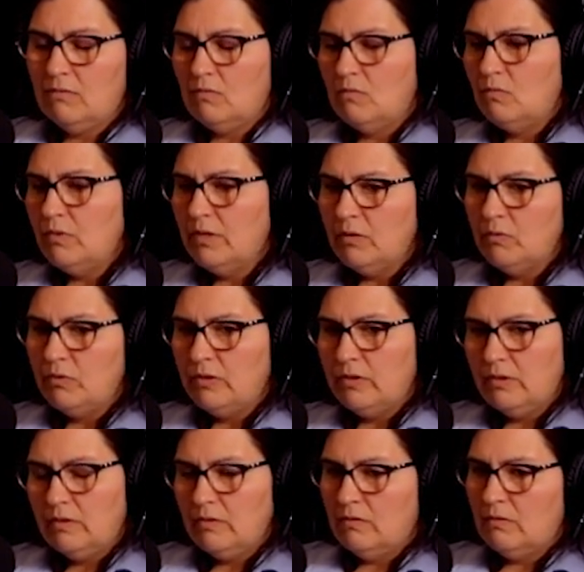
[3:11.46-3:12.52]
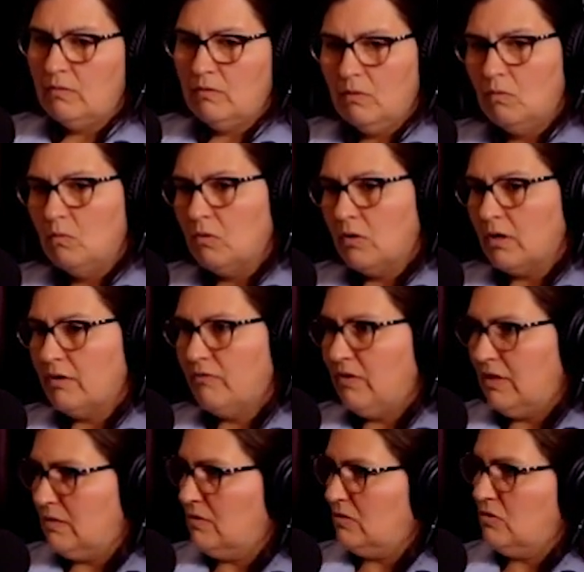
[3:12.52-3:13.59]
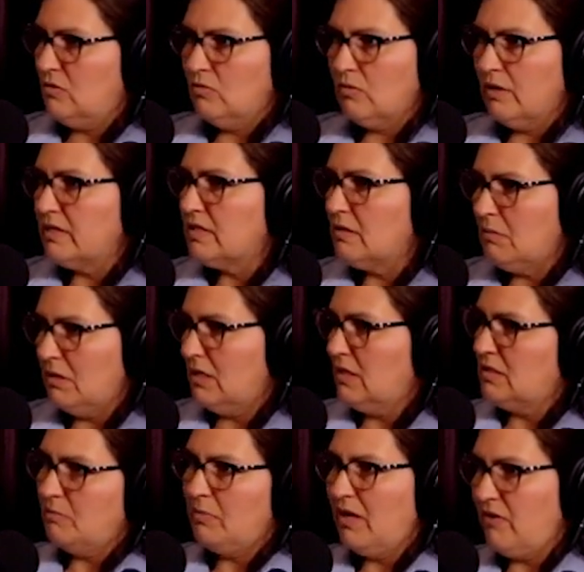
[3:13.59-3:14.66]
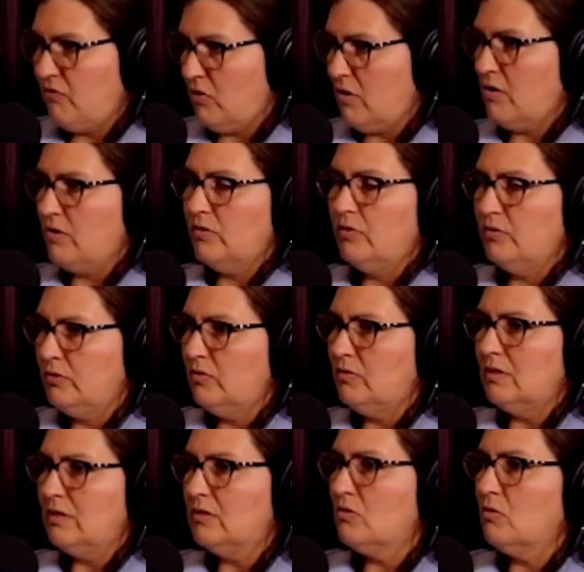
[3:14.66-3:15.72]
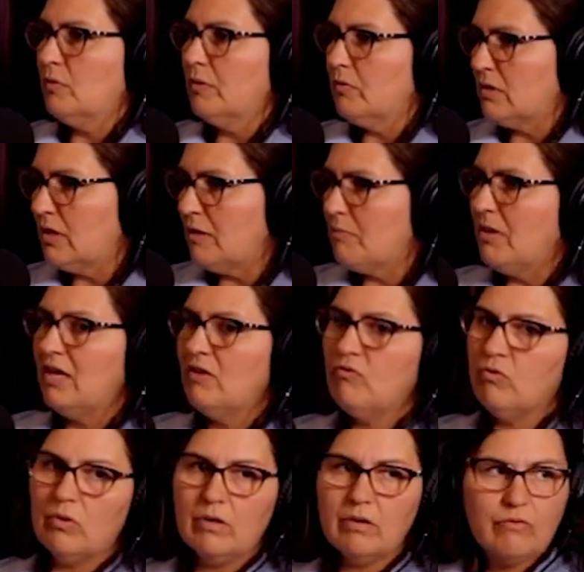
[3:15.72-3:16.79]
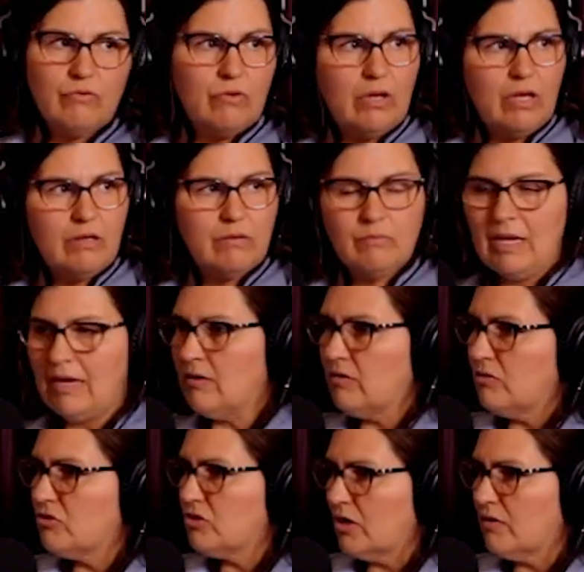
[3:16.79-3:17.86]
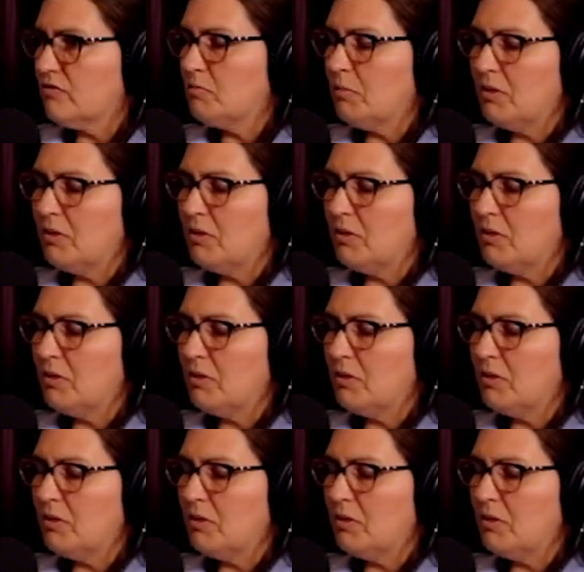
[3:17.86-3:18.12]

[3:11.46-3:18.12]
we would work events to raise the money to pay for our own unit. So we were not paid for out of the sheriff's